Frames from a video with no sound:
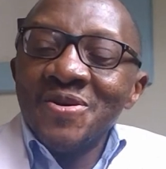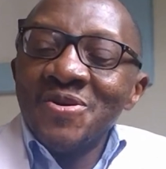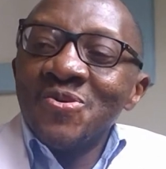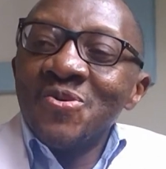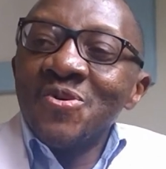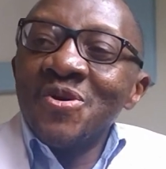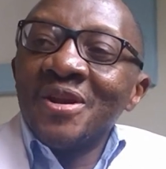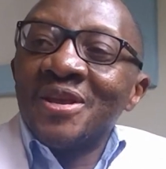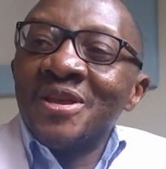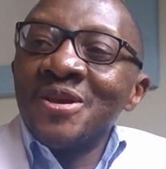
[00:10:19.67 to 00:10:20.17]

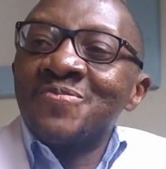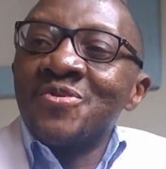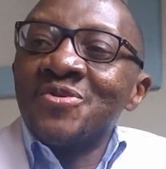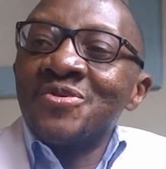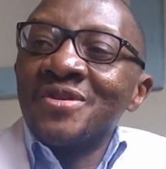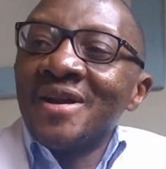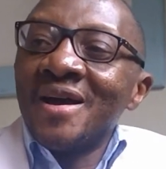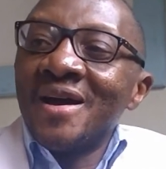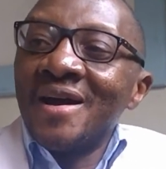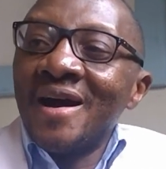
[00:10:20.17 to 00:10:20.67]
we'll keep
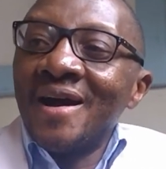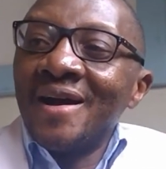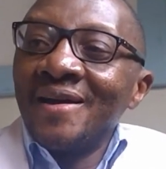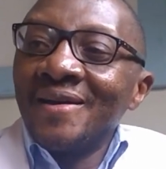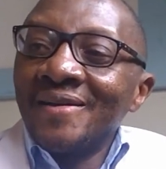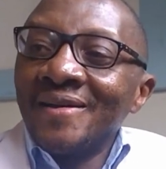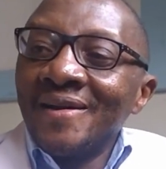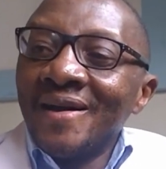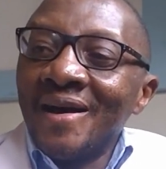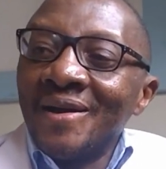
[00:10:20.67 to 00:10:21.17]
on
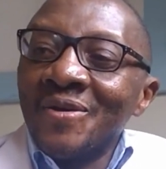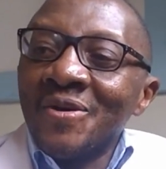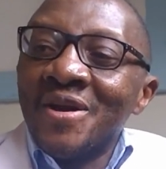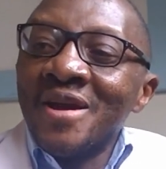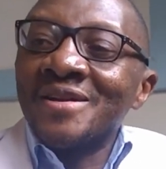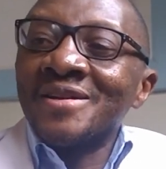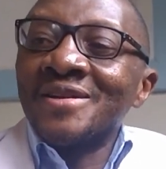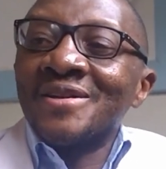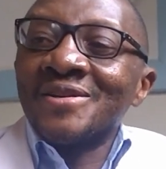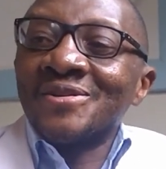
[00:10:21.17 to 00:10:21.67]

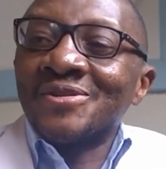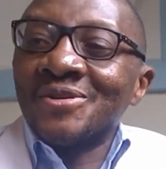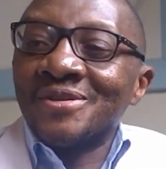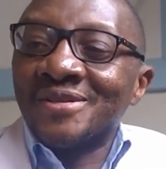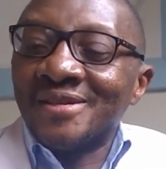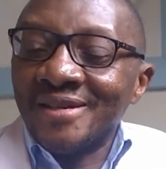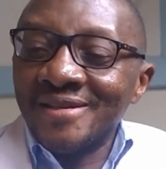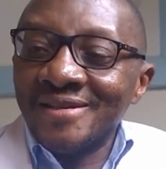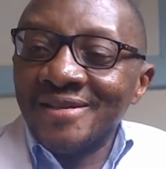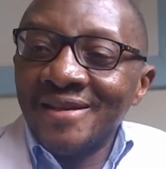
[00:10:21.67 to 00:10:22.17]
allocating
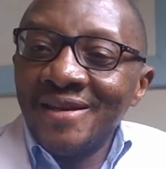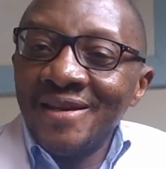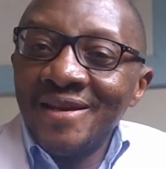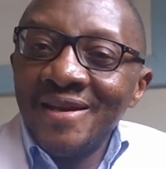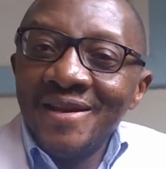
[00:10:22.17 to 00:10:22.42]
resources